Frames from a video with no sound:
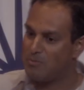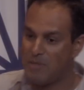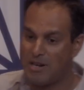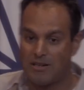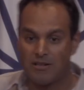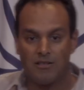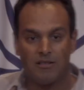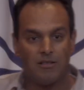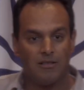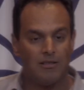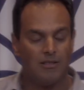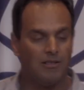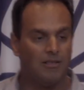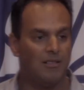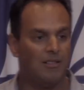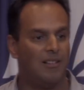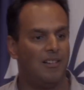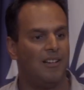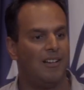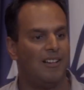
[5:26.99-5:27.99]
met her.
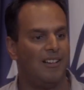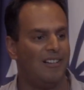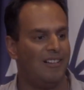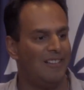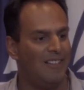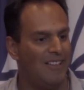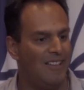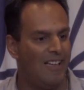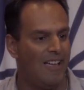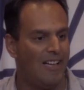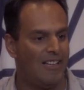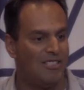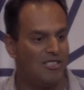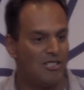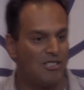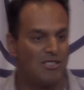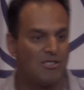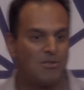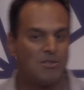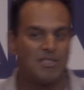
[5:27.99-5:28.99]
And
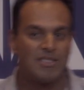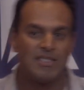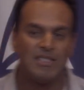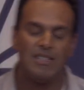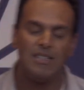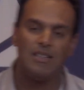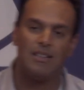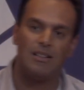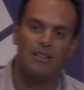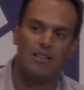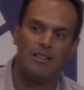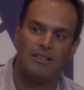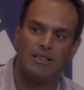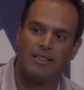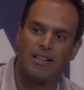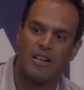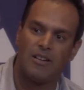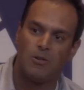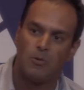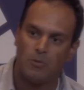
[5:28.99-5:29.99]
just to see the
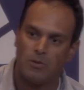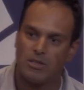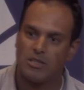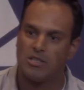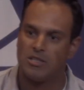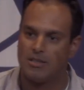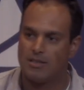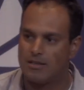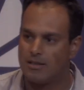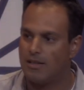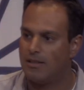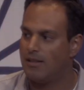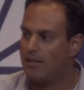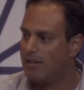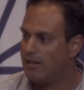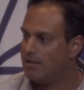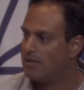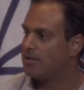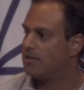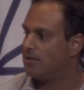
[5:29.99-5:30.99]
kind of work she has done
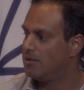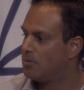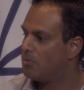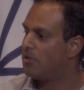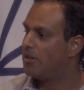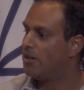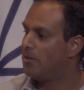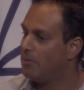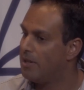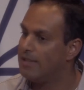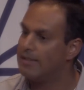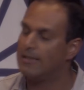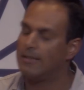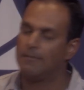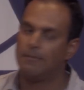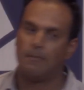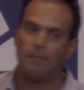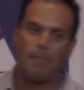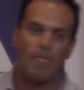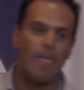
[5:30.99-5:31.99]
there is pretty amazing.
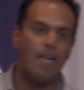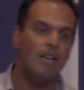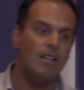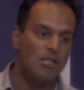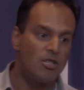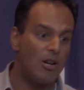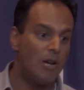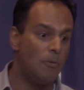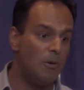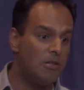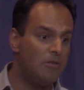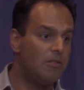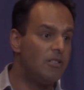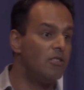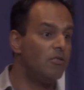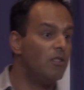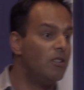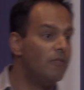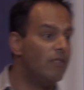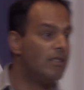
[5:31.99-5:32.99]
So I went to the
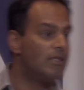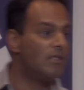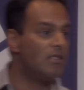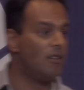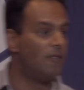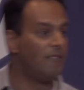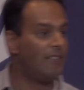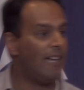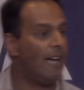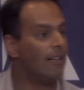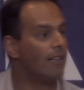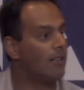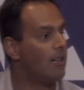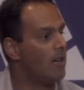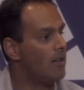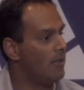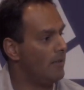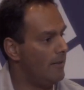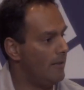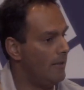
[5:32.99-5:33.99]
University of
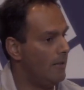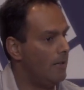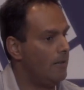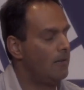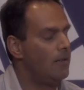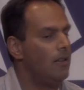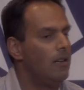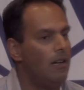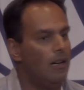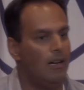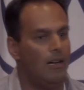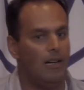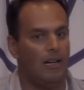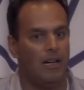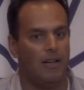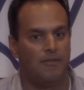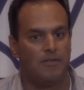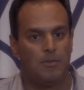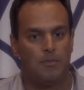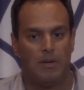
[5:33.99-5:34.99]
Calcutta there.
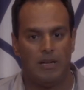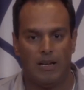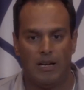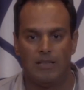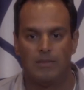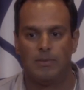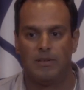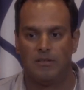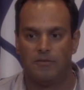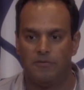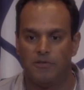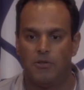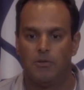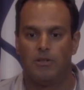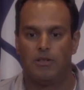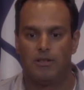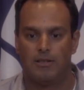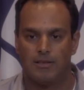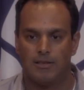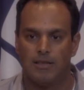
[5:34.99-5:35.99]
I spent a few
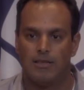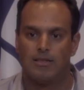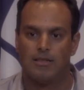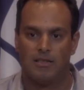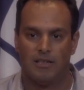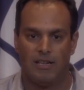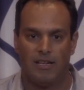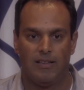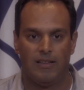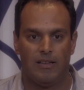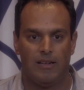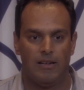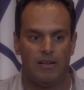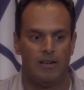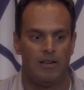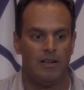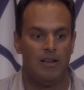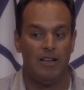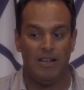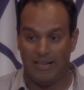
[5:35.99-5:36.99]
years studying
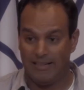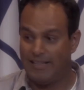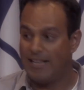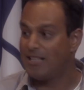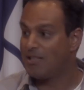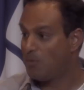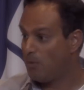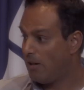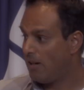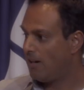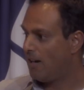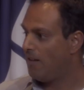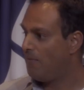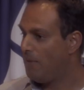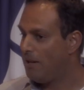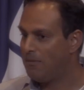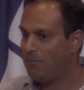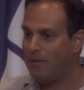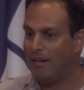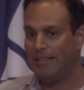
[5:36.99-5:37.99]
there. And that's where I
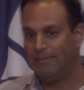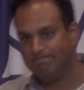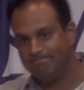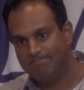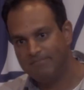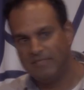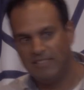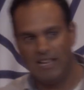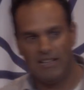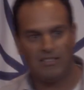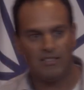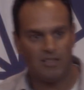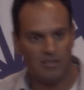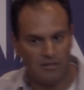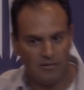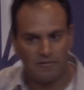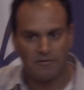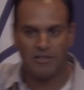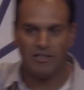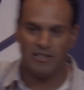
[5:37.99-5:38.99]
met my then
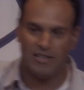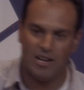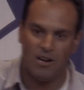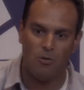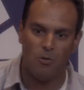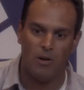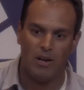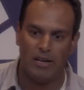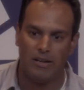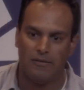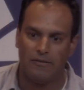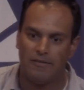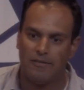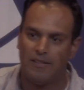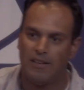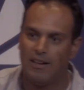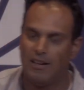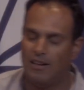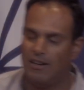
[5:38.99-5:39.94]
girlfriend, now wife.